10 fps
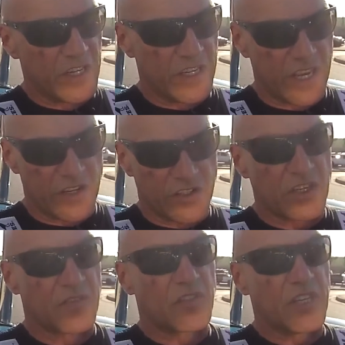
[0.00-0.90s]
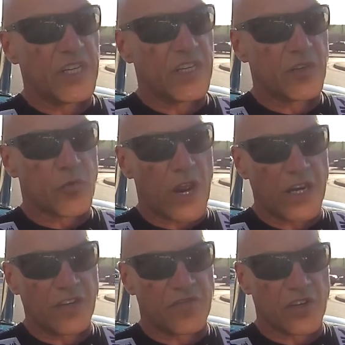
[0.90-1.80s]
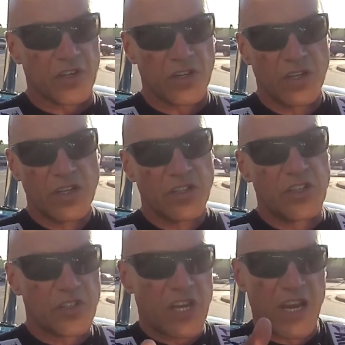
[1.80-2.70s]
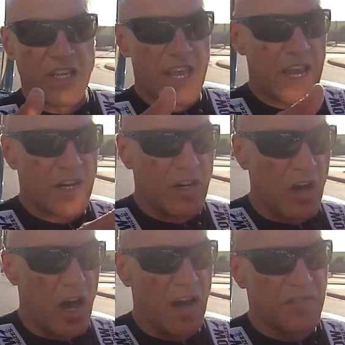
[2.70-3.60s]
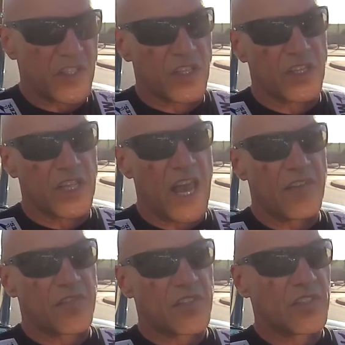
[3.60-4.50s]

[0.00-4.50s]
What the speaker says: didn't get yourself seated and ready for just kind of that off to the left